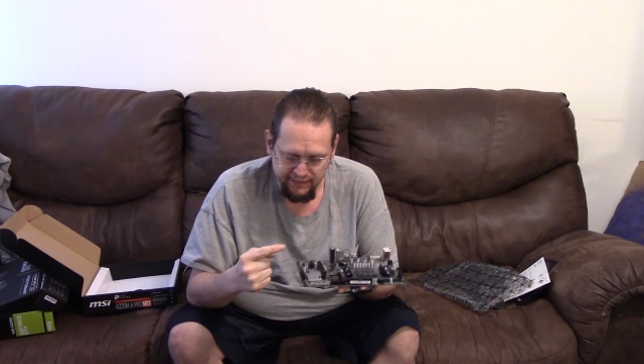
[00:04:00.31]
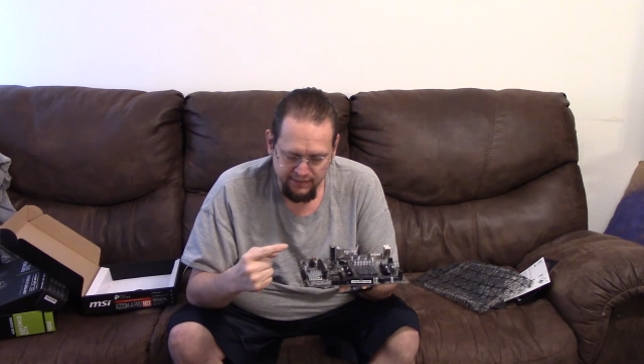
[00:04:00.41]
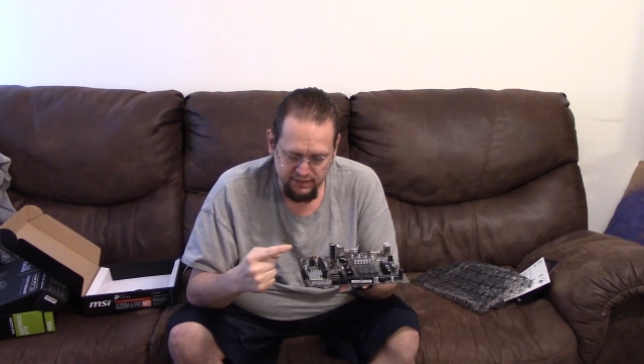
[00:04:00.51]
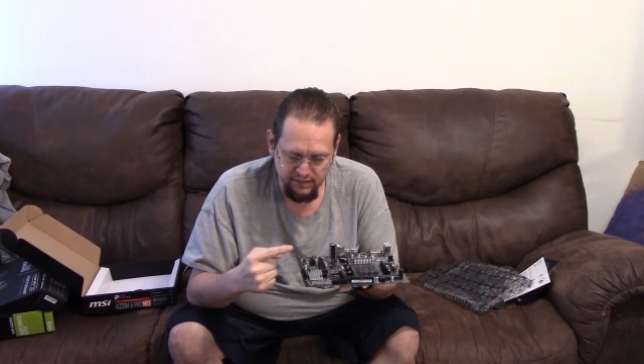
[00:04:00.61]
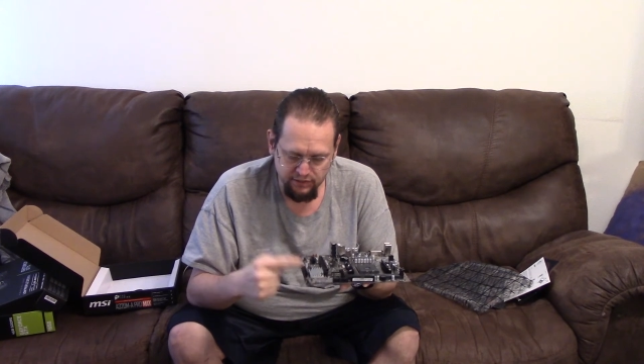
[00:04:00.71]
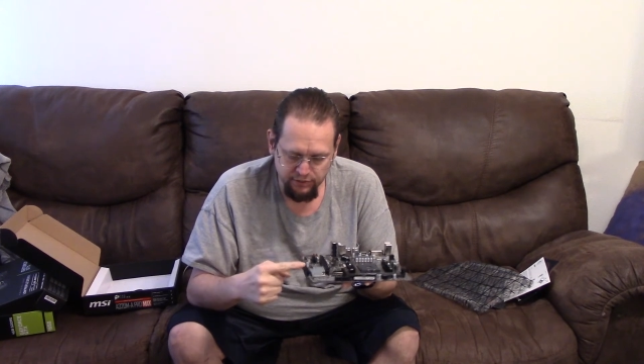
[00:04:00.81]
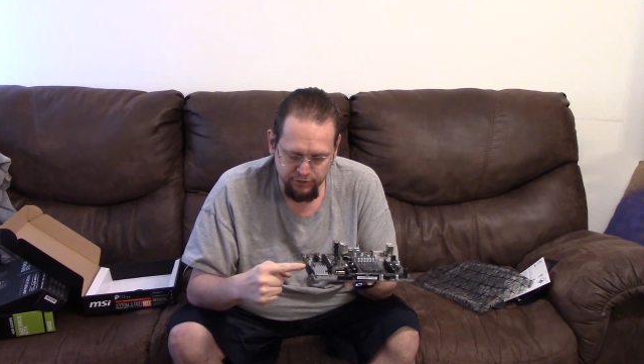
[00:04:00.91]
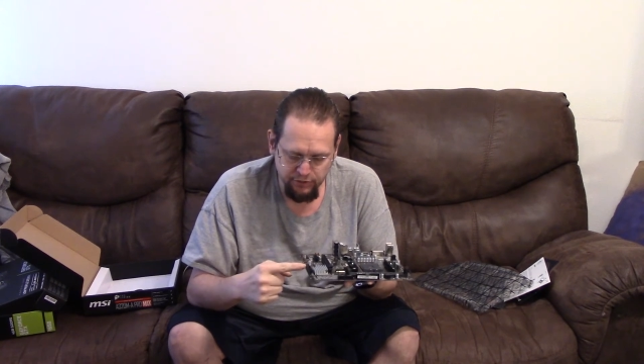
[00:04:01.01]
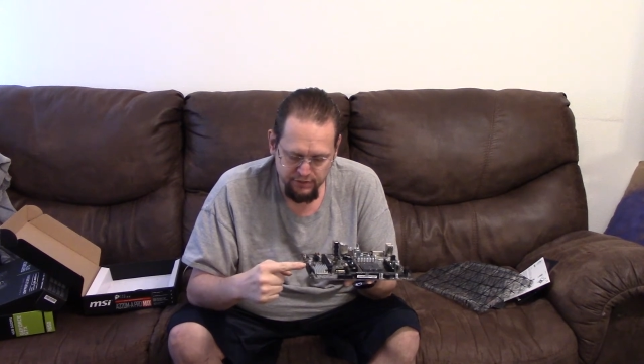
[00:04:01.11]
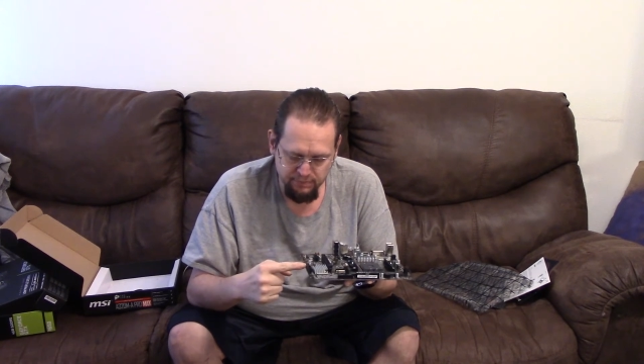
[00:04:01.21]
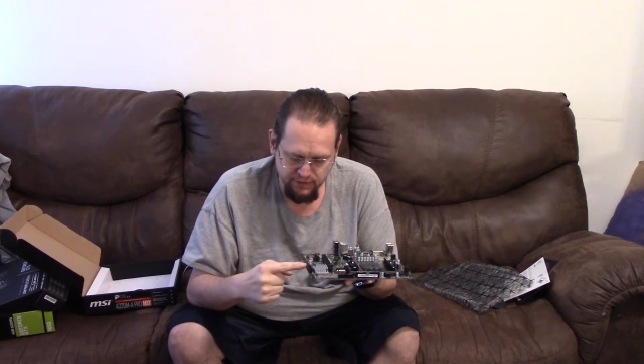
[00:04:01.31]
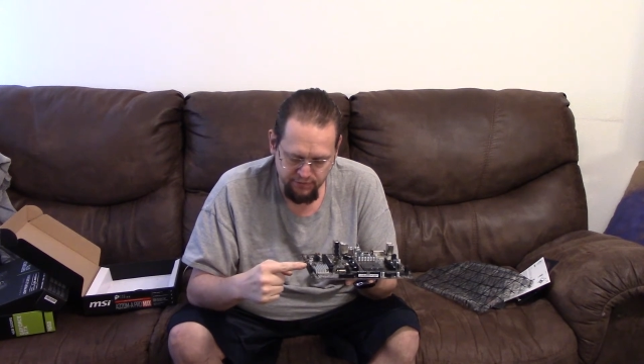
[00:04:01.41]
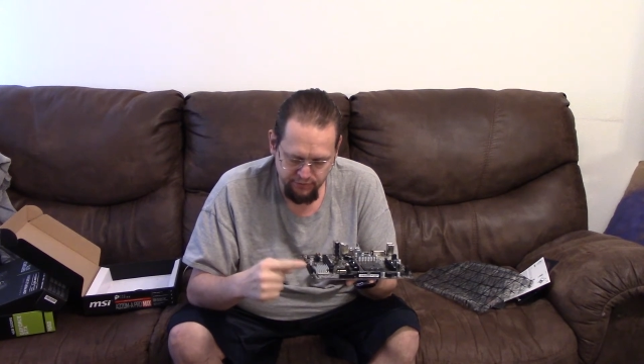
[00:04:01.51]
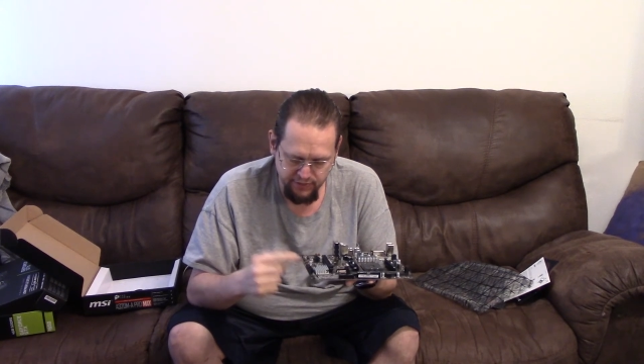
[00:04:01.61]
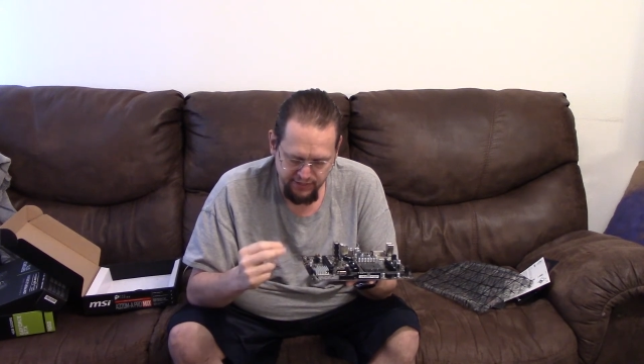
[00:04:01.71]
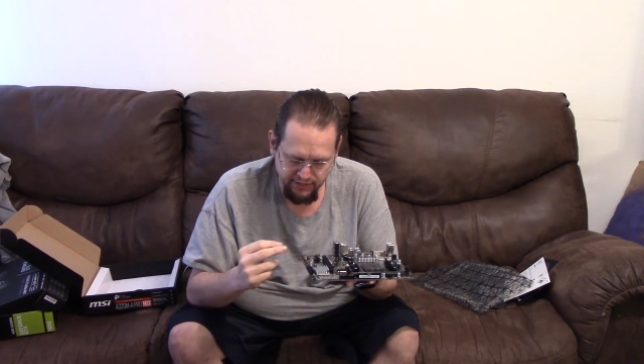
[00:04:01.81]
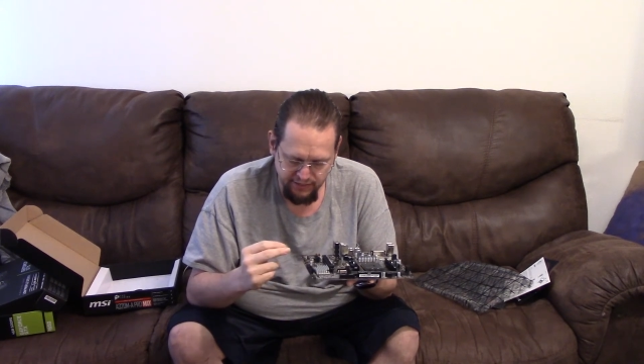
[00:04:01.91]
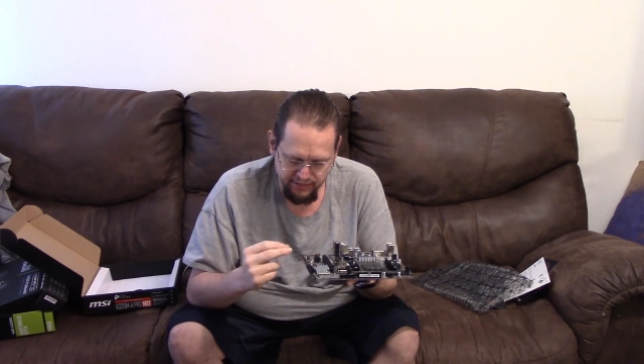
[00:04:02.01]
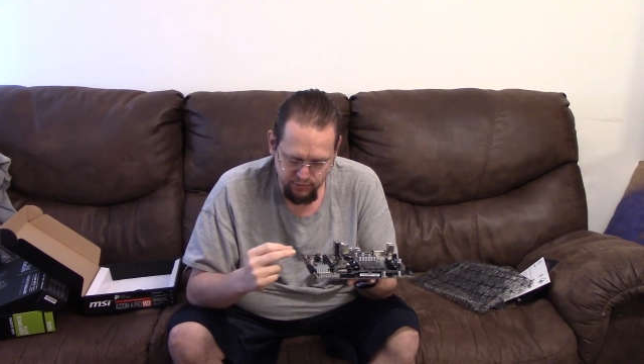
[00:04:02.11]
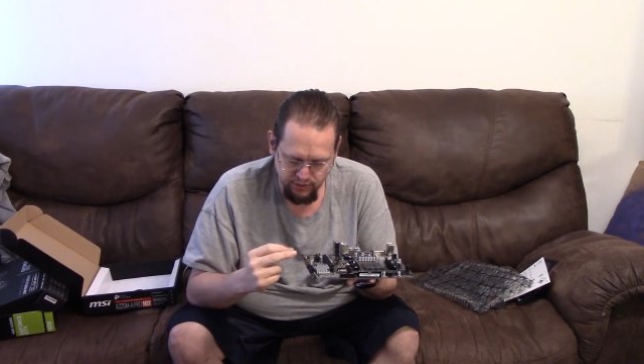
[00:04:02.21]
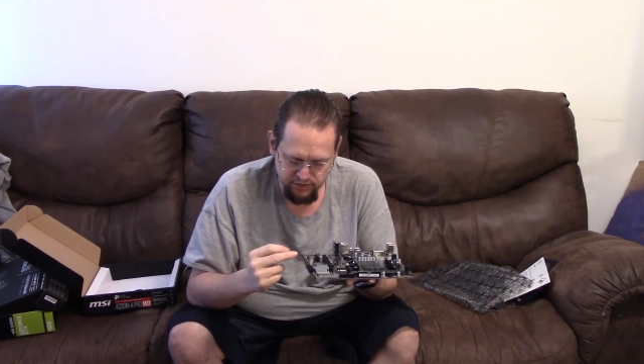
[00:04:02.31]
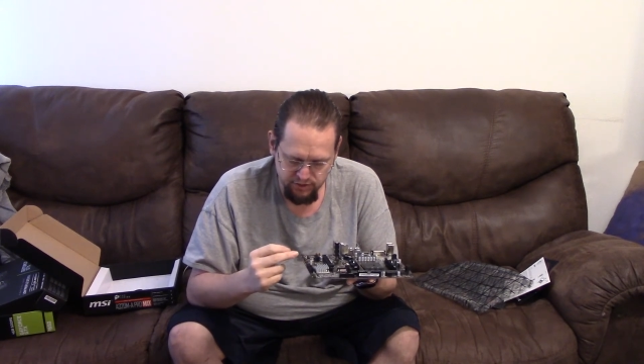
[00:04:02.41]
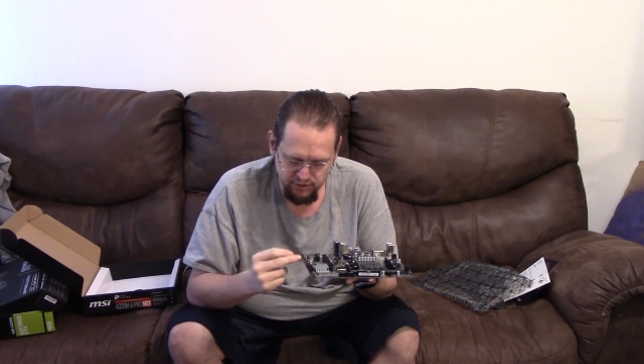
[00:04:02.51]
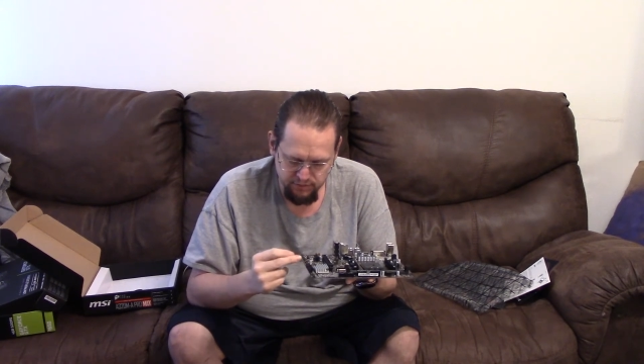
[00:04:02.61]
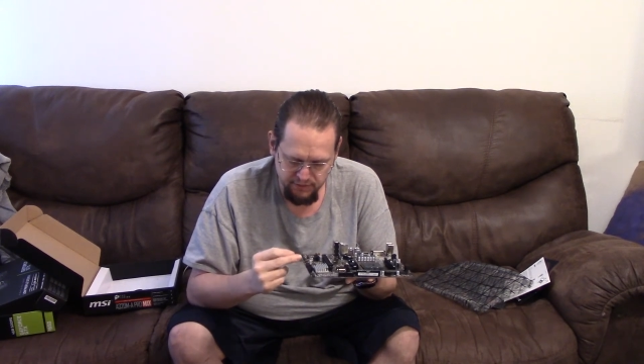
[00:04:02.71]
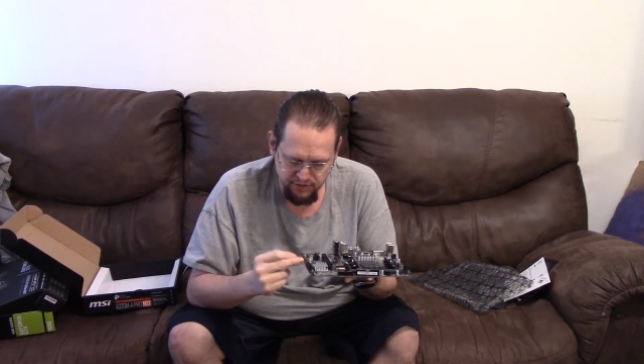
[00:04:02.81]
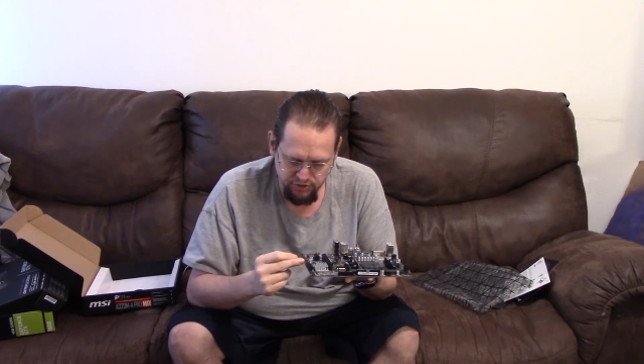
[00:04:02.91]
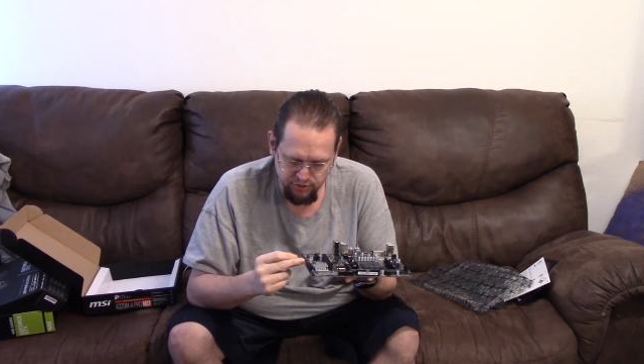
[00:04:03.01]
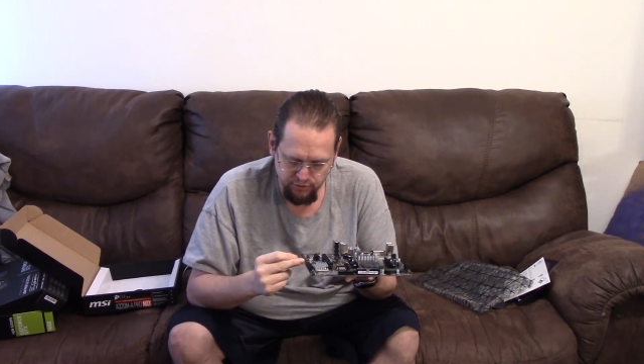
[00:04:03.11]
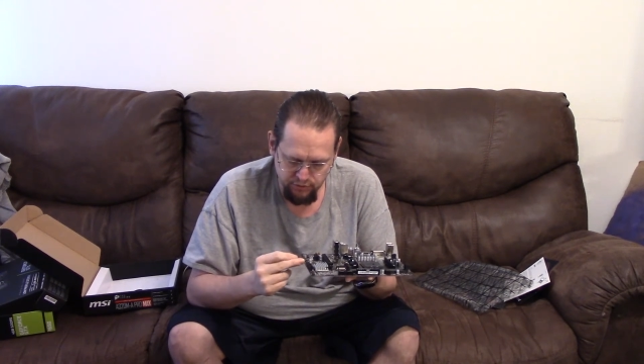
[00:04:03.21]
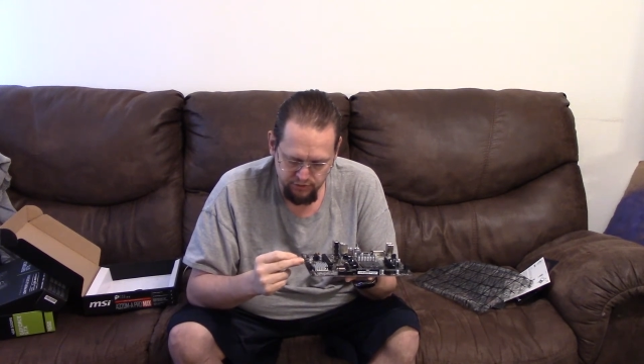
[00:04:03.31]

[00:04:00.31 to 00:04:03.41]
does include USB 3 as well as USB 2.